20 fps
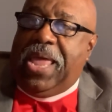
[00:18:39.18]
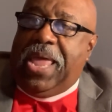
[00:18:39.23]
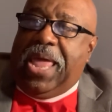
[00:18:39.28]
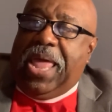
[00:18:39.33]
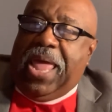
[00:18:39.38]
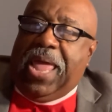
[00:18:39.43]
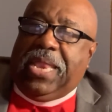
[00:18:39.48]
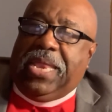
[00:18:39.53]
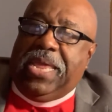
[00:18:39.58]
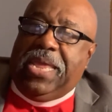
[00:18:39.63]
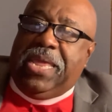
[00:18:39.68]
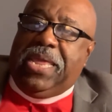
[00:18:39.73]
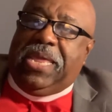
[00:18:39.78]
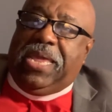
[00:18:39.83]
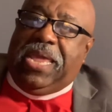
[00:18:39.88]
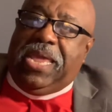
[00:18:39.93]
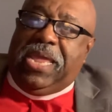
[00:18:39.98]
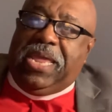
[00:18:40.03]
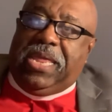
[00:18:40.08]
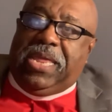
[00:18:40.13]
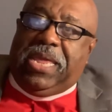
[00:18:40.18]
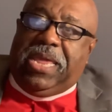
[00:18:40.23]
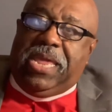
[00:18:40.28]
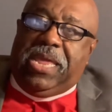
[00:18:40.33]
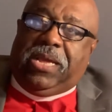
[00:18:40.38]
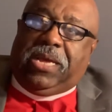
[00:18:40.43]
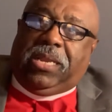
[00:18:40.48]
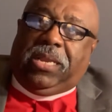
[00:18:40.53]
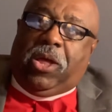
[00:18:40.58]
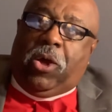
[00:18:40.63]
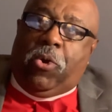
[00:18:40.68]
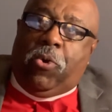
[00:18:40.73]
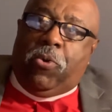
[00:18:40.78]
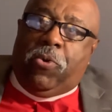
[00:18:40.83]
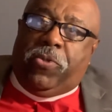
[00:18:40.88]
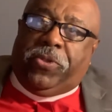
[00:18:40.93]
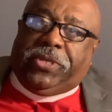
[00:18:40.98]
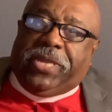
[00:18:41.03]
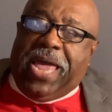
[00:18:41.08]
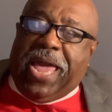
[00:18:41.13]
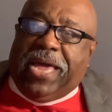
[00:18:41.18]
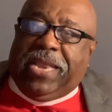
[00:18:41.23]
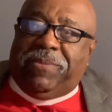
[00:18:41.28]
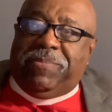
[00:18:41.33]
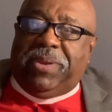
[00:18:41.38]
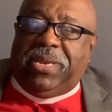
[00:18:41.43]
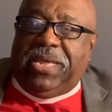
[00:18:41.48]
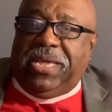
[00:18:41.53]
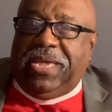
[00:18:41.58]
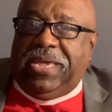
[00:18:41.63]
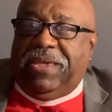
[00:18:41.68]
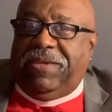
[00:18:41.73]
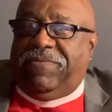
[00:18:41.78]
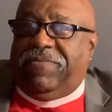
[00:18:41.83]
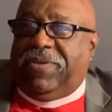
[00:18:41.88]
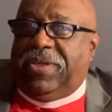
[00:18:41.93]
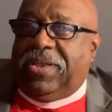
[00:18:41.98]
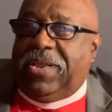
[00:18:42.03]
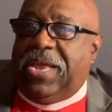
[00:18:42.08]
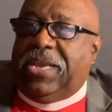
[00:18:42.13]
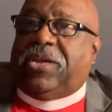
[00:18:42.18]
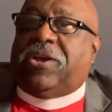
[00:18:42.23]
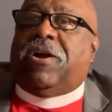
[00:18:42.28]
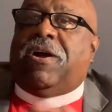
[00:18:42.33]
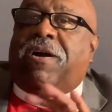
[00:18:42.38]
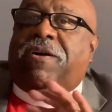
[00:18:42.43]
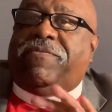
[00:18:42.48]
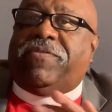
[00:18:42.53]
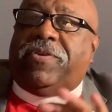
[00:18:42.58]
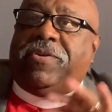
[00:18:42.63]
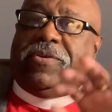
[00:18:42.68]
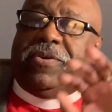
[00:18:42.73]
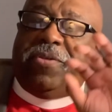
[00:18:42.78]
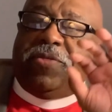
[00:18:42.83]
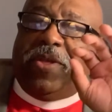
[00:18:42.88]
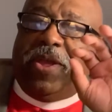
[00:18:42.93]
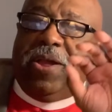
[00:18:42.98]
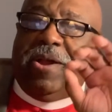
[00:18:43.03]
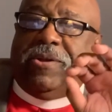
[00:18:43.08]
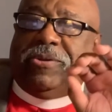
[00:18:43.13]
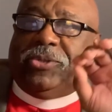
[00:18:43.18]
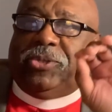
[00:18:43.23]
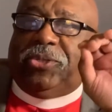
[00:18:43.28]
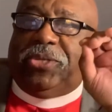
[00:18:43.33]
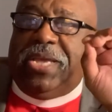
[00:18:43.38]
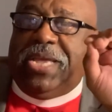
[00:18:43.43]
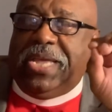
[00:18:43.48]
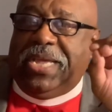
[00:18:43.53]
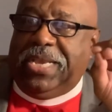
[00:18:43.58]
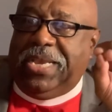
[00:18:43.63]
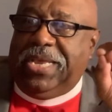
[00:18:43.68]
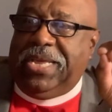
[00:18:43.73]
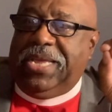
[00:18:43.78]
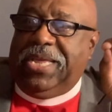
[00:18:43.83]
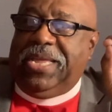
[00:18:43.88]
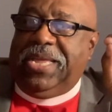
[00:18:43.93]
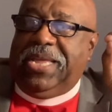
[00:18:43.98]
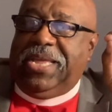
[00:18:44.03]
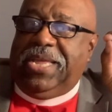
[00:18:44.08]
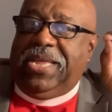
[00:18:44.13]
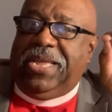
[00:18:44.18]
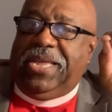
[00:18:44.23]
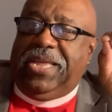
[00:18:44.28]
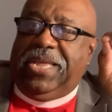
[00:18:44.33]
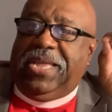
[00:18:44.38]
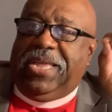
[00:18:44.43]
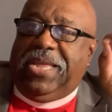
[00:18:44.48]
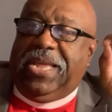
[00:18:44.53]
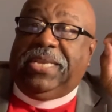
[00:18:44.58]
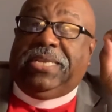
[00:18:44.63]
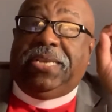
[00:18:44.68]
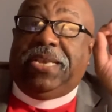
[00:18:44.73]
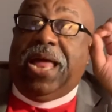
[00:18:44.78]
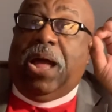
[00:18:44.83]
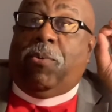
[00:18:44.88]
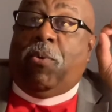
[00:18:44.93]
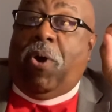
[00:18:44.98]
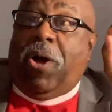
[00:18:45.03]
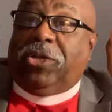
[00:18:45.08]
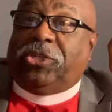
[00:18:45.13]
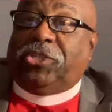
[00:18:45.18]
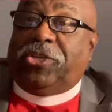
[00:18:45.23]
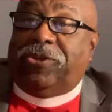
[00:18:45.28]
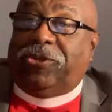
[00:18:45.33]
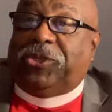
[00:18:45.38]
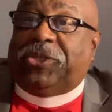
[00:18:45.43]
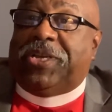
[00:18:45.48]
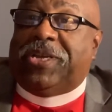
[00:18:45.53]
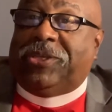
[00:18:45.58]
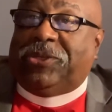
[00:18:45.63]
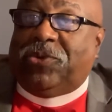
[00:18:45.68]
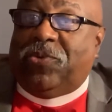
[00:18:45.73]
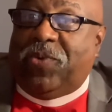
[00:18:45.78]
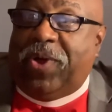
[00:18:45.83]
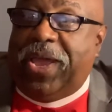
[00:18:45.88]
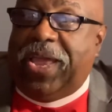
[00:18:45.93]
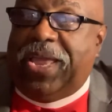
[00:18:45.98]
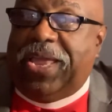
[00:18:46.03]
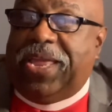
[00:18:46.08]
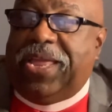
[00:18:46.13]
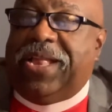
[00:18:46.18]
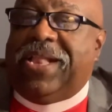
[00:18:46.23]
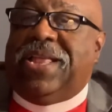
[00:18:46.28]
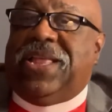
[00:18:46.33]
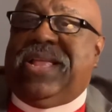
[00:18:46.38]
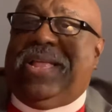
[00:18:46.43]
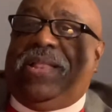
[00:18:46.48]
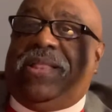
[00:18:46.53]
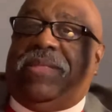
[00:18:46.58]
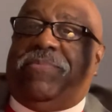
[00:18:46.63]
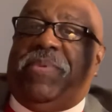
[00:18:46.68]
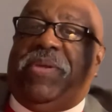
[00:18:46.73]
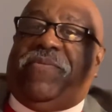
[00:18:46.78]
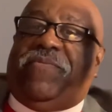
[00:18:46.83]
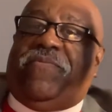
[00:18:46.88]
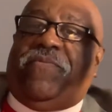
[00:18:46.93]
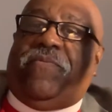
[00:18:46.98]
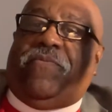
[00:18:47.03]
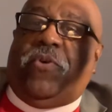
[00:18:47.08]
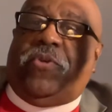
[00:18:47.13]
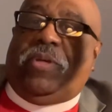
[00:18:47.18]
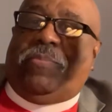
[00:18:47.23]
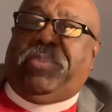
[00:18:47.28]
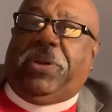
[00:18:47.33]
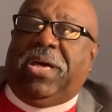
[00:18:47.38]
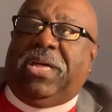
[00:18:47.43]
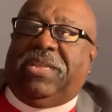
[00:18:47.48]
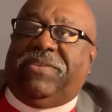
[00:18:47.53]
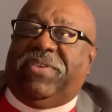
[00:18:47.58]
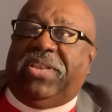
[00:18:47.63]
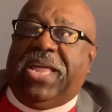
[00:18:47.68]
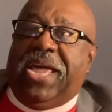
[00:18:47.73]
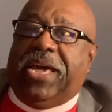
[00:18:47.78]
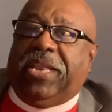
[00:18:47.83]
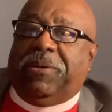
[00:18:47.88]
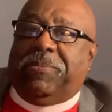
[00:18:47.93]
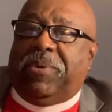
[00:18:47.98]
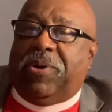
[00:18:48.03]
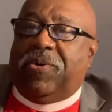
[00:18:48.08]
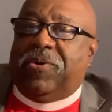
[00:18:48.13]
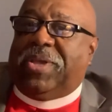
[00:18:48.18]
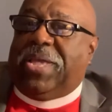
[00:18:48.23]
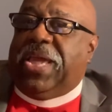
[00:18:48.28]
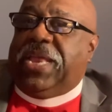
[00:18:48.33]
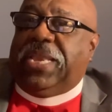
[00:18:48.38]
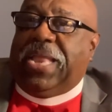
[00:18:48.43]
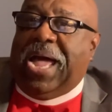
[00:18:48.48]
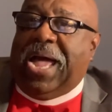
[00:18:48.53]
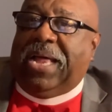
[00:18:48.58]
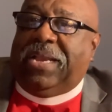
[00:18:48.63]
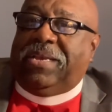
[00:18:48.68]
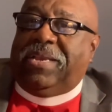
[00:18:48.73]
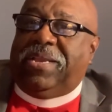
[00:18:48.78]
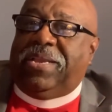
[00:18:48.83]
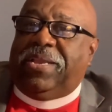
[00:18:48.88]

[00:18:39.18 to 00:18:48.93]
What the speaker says: And he clothed Adam and Eve. It covered their sin. It did not wash their sins away. For the blood of an animal cannot